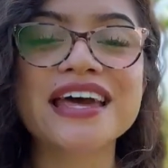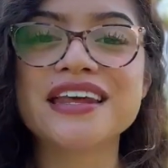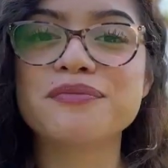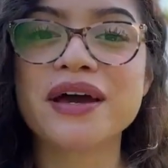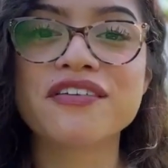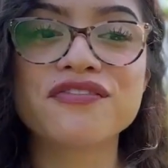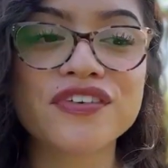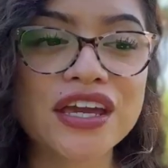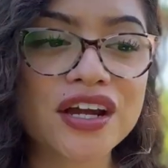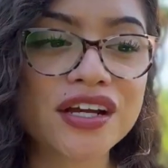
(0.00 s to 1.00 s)
and in my
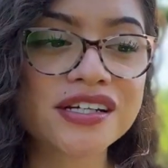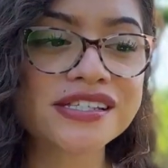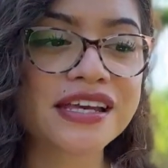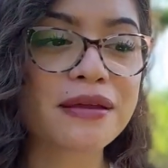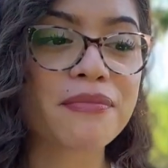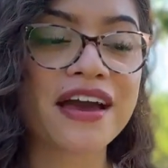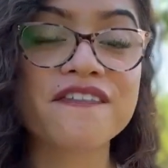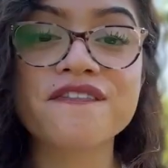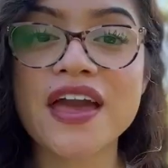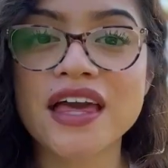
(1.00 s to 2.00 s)
fears, in
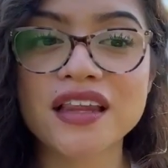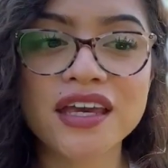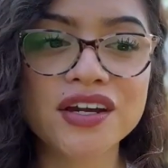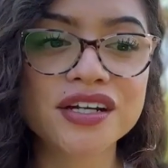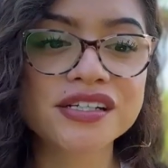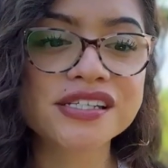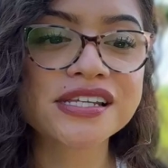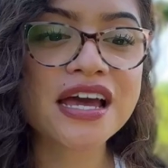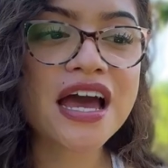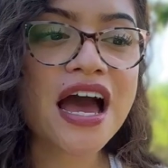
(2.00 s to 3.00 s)
my failures.